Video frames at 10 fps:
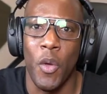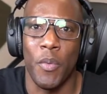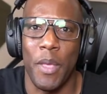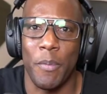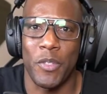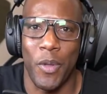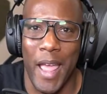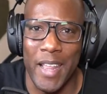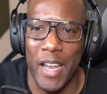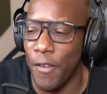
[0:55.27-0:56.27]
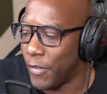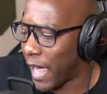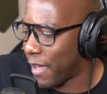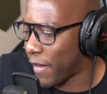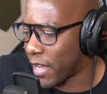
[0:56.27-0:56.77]
with episode 8 of
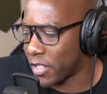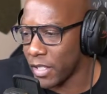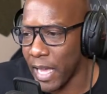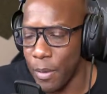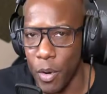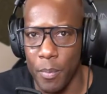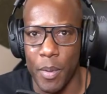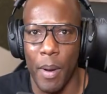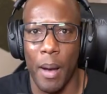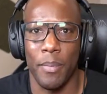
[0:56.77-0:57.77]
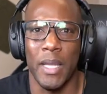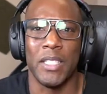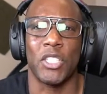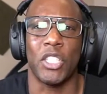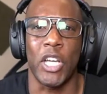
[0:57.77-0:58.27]
live action Cowboy Bebop.
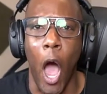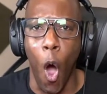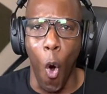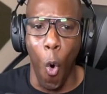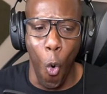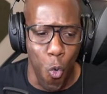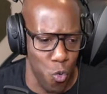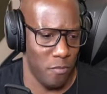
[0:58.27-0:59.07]
Let's go.